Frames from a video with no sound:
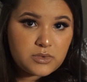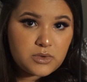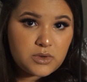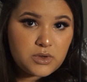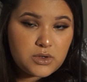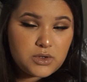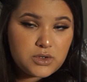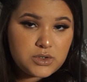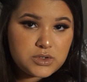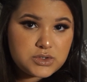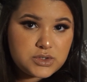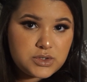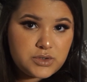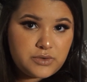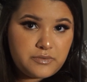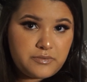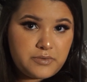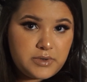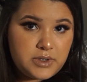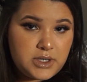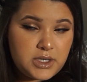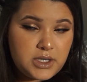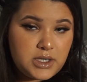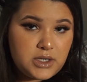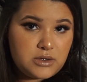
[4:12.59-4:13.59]
YouTube
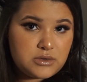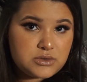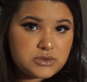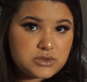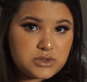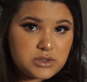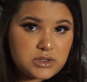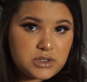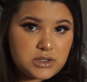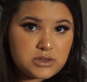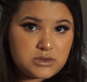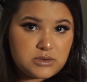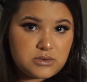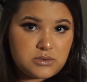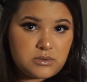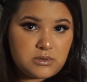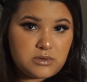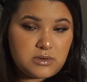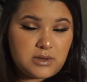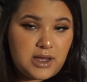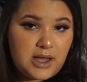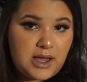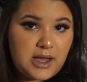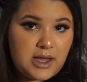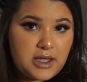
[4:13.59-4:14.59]
videos. You can do
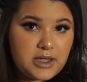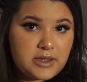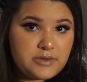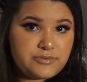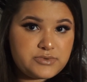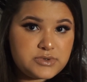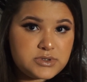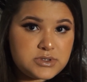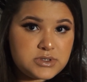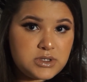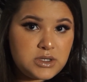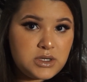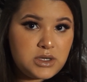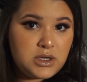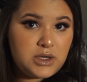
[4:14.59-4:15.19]
lives.